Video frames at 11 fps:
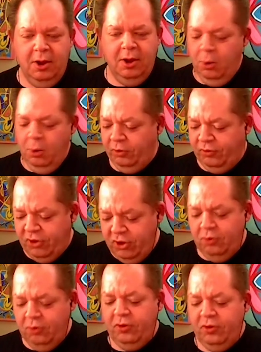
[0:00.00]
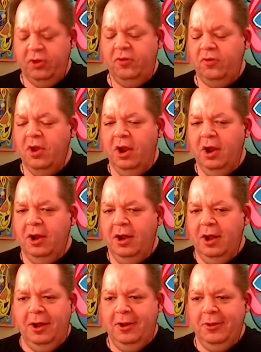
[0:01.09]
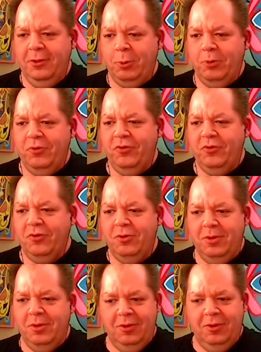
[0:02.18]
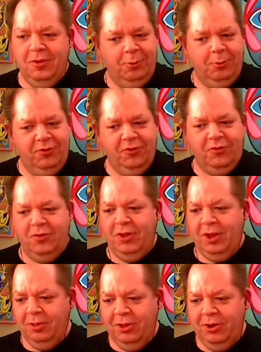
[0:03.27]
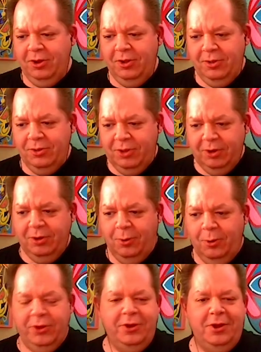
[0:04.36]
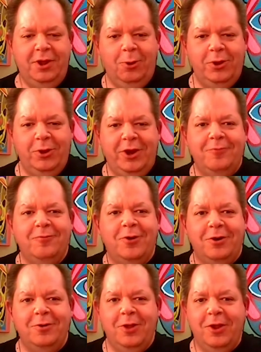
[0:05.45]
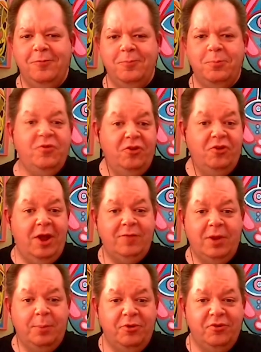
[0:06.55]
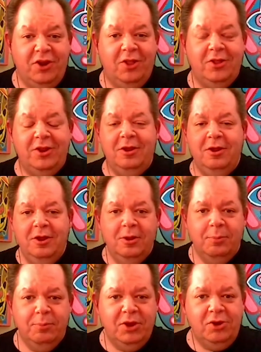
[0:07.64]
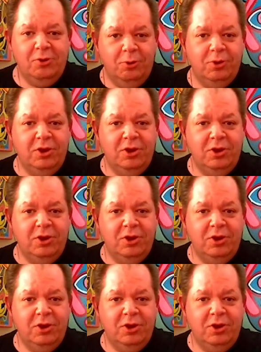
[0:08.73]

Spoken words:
was huge on this, there was this like little holdout for like still having a personality, being your own